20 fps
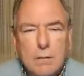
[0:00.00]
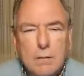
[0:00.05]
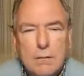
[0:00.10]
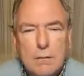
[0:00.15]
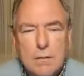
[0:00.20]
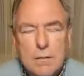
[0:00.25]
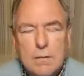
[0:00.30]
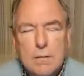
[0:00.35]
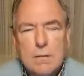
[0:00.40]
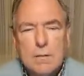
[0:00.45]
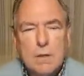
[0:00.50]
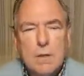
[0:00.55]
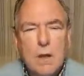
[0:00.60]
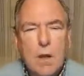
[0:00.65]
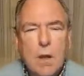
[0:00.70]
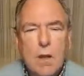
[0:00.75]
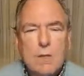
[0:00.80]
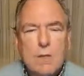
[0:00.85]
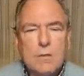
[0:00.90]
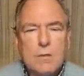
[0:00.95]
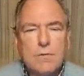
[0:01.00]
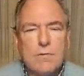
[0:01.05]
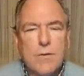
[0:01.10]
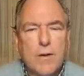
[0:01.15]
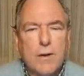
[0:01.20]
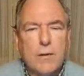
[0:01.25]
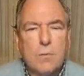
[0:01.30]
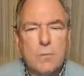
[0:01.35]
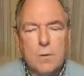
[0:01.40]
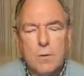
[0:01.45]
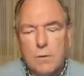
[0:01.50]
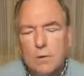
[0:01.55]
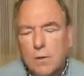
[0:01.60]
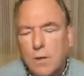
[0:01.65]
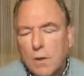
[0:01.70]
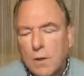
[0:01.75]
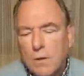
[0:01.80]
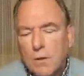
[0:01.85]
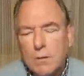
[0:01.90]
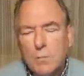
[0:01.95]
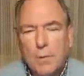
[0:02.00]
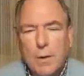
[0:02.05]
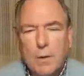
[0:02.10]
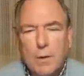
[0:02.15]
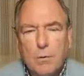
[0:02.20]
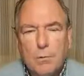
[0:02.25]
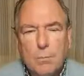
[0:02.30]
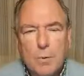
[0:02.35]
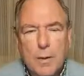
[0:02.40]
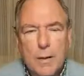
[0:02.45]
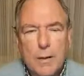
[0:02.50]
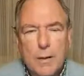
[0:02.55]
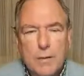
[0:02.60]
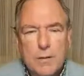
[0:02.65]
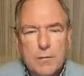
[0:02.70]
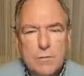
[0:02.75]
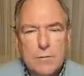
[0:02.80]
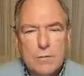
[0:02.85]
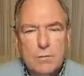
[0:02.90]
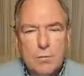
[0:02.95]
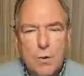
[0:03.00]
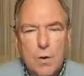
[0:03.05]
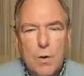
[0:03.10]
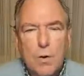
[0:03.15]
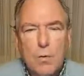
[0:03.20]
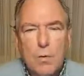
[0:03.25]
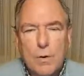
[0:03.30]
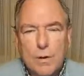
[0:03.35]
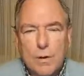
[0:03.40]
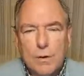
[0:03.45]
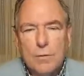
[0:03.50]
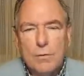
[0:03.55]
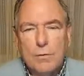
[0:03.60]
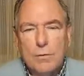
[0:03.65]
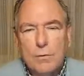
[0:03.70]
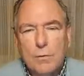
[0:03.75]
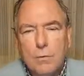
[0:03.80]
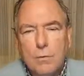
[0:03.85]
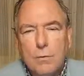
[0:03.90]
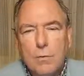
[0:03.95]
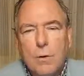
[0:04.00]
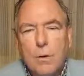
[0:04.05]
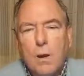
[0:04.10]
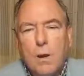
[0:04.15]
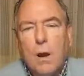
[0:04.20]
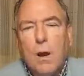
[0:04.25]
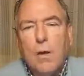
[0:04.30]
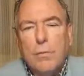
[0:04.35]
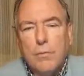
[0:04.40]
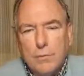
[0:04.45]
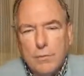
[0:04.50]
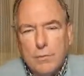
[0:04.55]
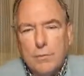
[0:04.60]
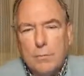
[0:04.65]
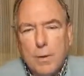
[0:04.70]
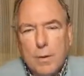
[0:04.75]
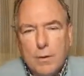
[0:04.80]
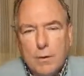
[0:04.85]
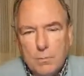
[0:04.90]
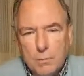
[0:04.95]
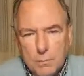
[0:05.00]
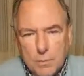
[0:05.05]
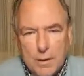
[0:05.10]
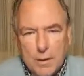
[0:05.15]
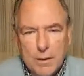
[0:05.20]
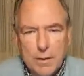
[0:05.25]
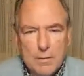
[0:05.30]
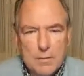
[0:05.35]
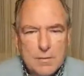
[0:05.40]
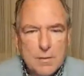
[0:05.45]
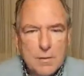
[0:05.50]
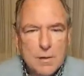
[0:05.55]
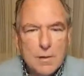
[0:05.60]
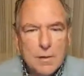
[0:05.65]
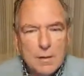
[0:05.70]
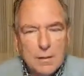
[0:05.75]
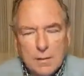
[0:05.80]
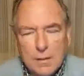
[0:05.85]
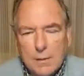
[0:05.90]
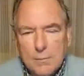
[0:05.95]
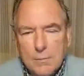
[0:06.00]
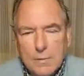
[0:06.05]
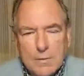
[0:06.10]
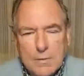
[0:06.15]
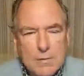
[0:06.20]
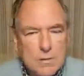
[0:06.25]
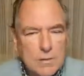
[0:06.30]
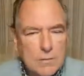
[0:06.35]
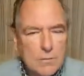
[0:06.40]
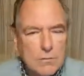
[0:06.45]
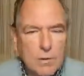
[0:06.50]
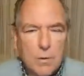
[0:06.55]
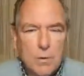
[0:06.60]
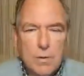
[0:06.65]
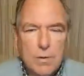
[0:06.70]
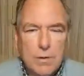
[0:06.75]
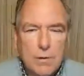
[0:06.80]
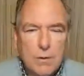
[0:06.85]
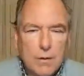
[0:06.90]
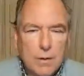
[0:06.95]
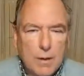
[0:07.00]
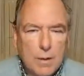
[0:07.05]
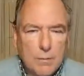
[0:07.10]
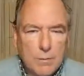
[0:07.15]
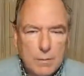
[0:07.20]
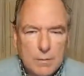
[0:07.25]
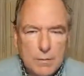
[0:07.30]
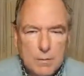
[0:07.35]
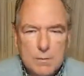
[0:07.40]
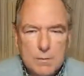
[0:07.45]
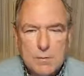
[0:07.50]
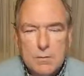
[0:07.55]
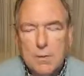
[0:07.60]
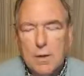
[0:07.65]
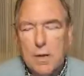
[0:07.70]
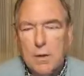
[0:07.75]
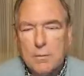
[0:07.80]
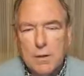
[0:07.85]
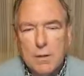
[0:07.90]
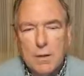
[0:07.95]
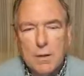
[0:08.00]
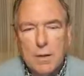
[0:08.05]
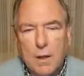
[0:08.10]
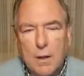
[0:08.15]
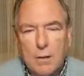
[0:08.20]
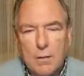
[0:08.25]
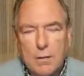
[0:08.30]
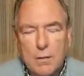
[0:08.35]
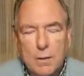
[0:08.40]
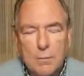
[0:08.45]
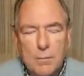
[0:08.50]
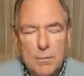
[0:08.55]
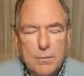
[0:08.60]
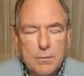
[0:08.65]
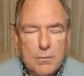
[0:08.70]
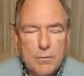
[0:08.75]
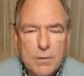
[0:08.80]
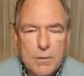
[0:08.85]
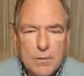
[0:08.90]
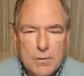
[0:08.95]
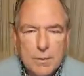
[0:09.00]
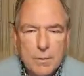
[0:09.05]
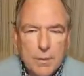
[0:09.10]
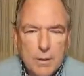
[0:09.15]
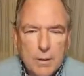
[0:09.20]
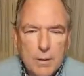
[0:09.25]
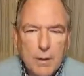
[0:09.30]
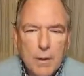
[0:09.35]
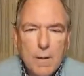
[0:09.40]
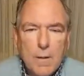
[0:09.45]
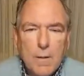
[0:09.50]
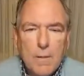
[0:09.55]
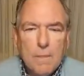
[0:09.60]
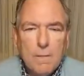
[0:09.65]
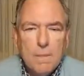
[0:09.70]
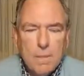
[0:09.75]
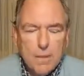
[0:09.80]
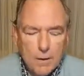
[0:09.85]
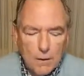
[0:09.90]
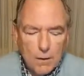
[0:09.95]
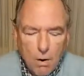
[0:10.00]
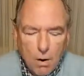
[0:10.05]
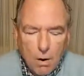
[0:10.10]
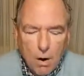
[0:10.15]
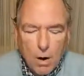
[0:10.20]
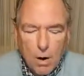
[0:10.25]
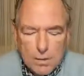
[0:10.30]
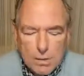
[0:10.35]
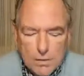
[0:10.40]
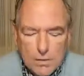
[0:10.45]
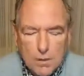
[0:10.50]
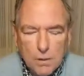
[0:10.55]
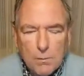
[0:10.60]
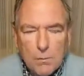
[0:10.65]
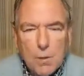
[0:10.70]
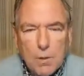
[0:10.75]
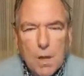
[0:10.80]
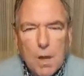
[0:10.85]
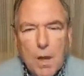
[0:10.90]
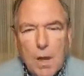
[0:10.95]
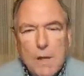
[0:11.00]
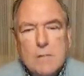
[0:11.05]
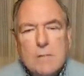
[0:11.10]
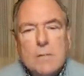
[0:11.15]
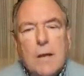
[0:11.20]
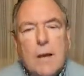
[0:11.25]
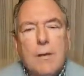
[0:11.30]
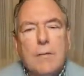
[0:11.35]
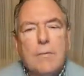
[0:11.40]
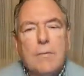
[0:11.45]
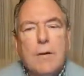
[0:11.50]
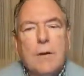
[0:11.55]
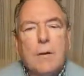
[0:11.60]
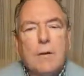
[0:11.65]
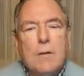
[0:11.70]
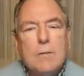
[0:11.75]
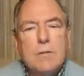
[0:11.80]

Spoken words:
This is a cause and effect world. Tomato plants grow into other tomato plants. Lemon seeds grow into lemons. Lemon trees. There are some laws out there.